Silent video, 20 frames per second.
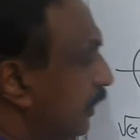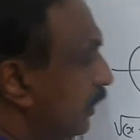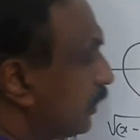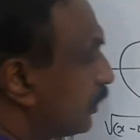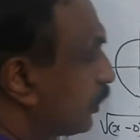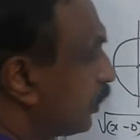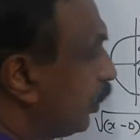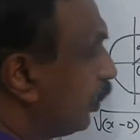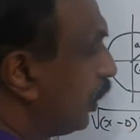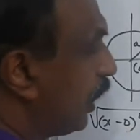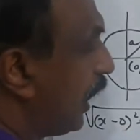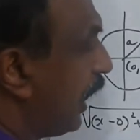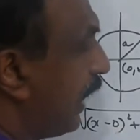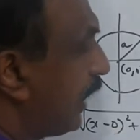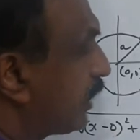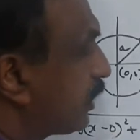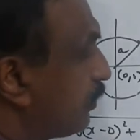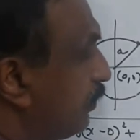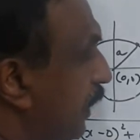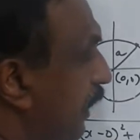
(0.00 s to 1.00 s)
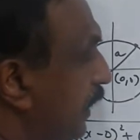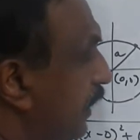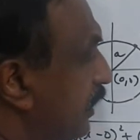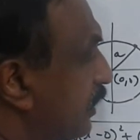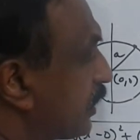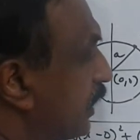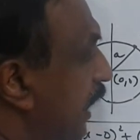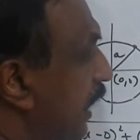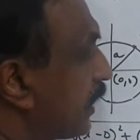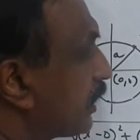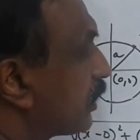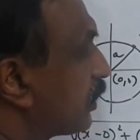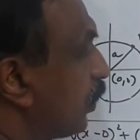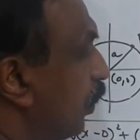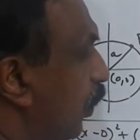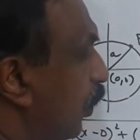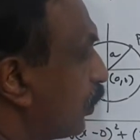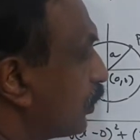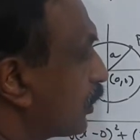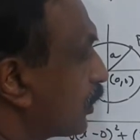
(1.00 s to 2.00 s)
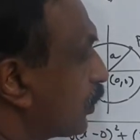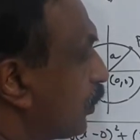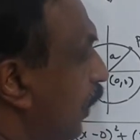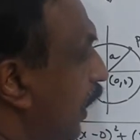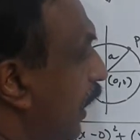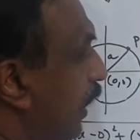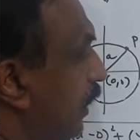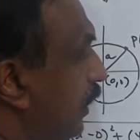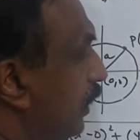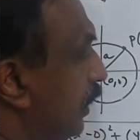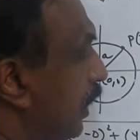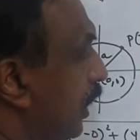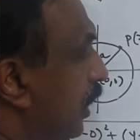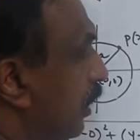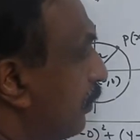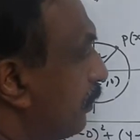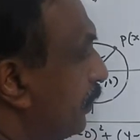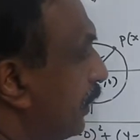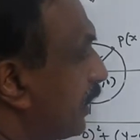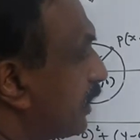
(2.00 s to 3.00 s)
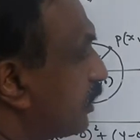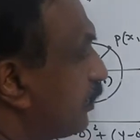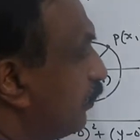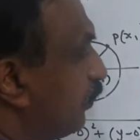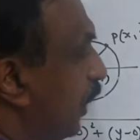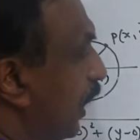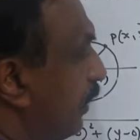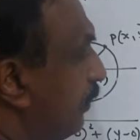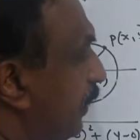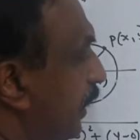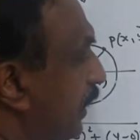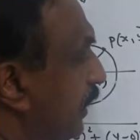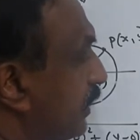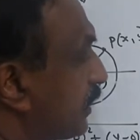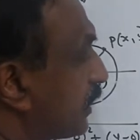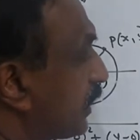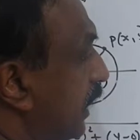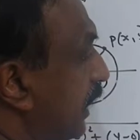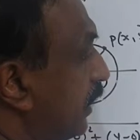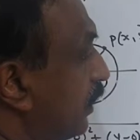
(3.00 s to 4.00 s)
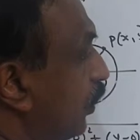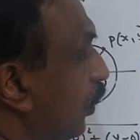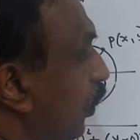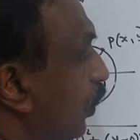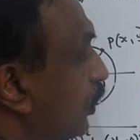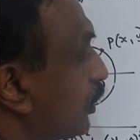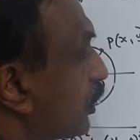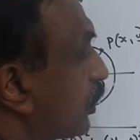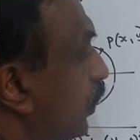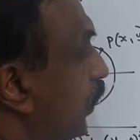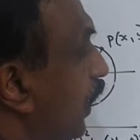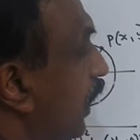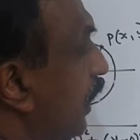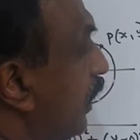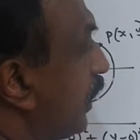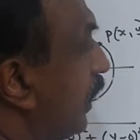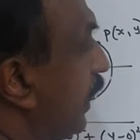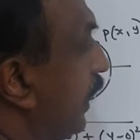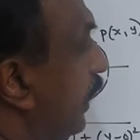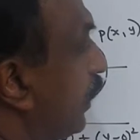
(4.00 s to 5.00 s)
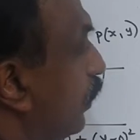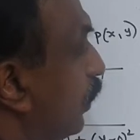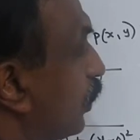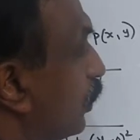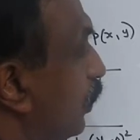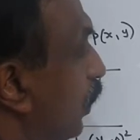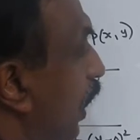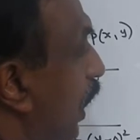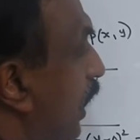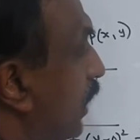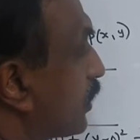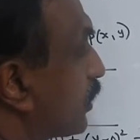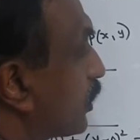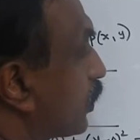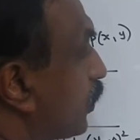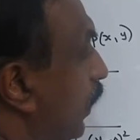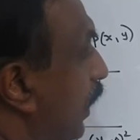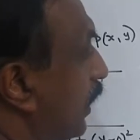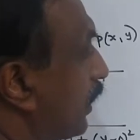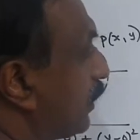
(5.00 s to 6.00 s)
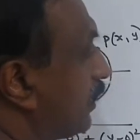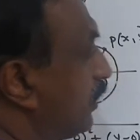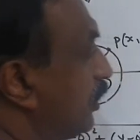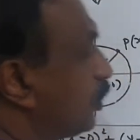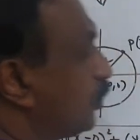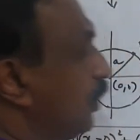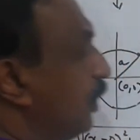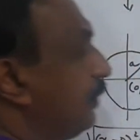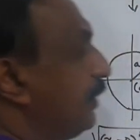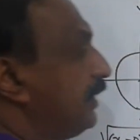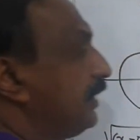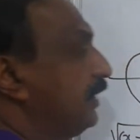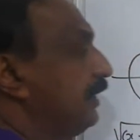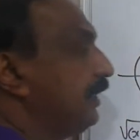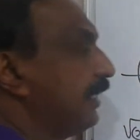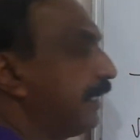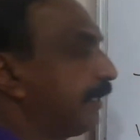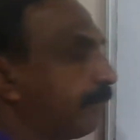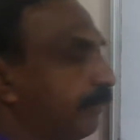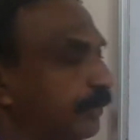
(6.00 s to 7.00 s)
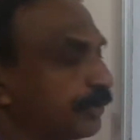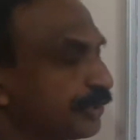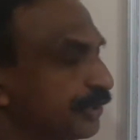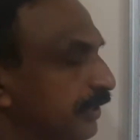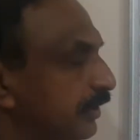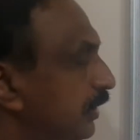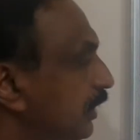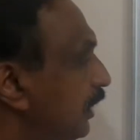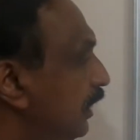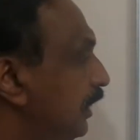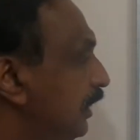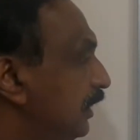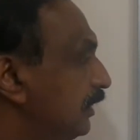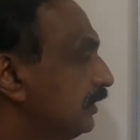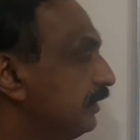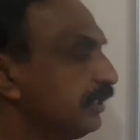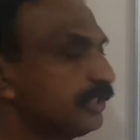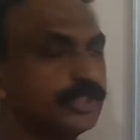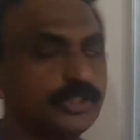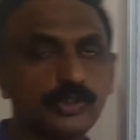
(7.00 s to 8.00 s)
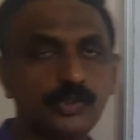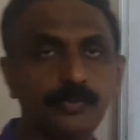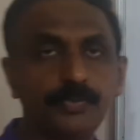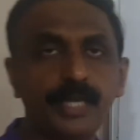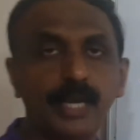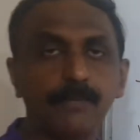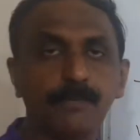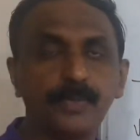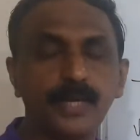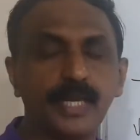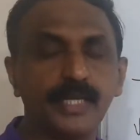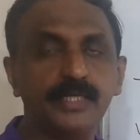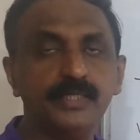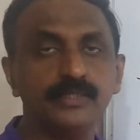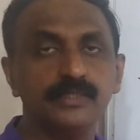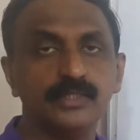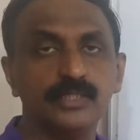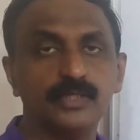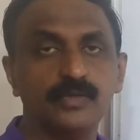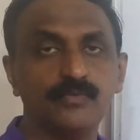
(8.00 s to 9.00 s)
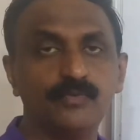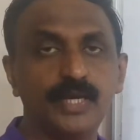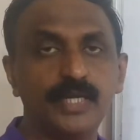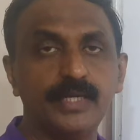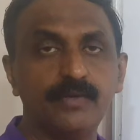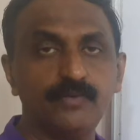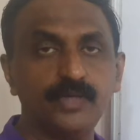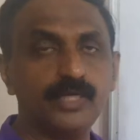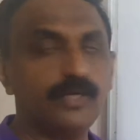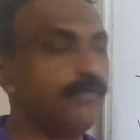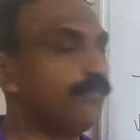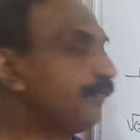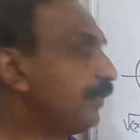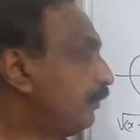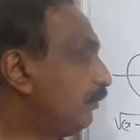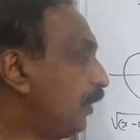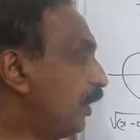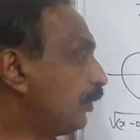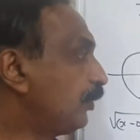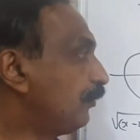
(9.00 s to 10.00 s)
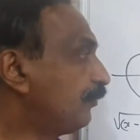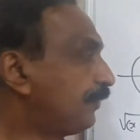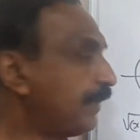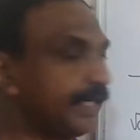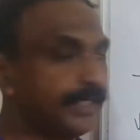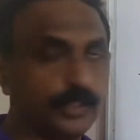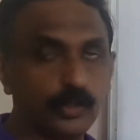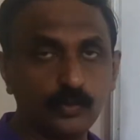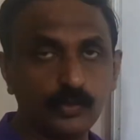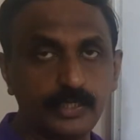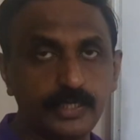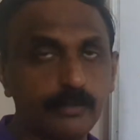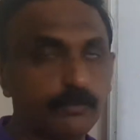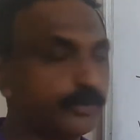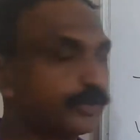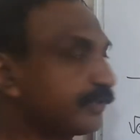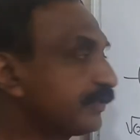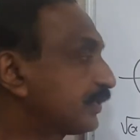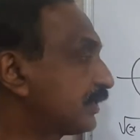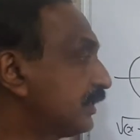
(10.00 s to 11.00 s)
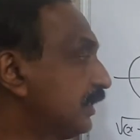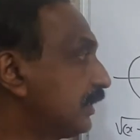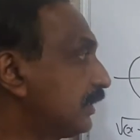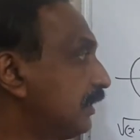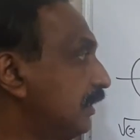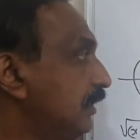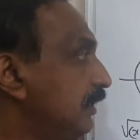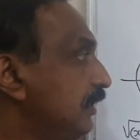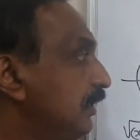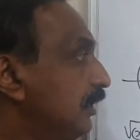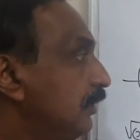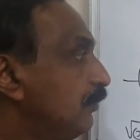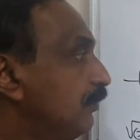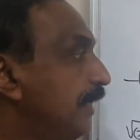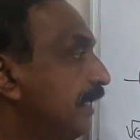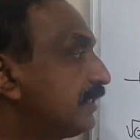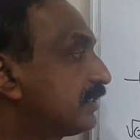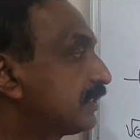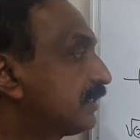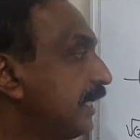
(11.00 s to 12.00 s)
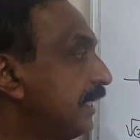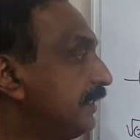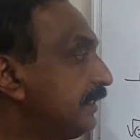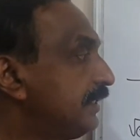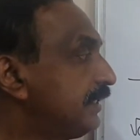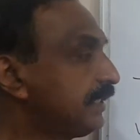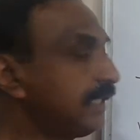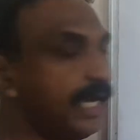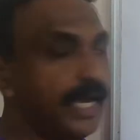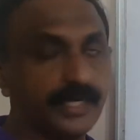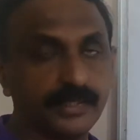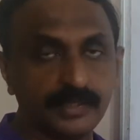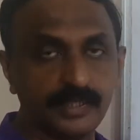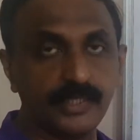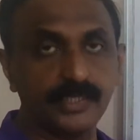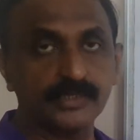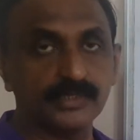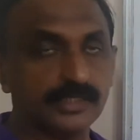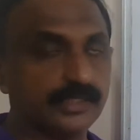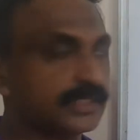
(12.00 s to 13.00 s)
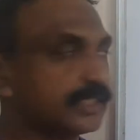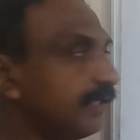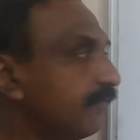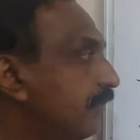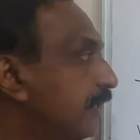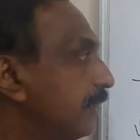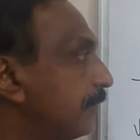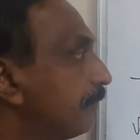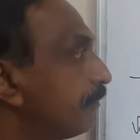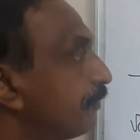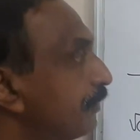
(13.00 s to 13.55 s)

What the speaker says: So x minus h the whole square plus y minus k the whole square equal to r square. This will be the equation. This to be applied whenever we want to find out equation of circle when center and radius is given.